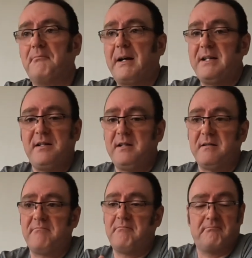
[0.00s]
basically
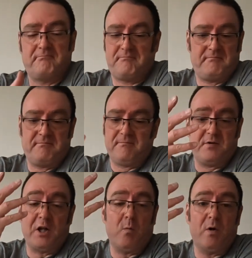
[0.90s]
just
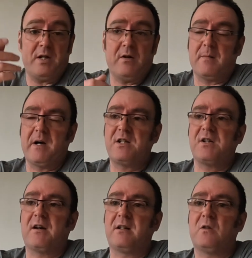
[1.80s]
doing what you do on a
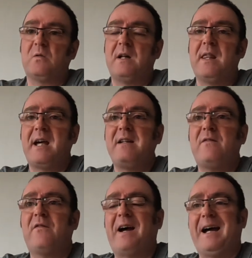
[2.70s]
motorcycle, and they
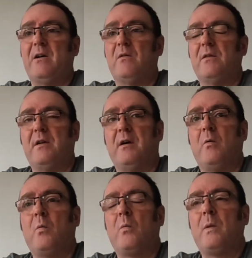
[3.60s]
found that
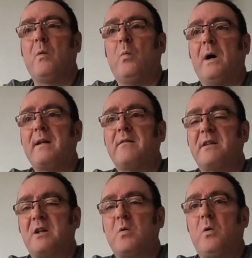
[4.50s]
one of
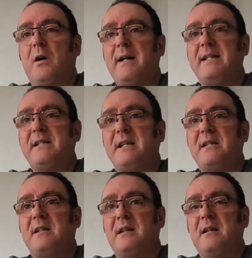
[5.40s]
the quietest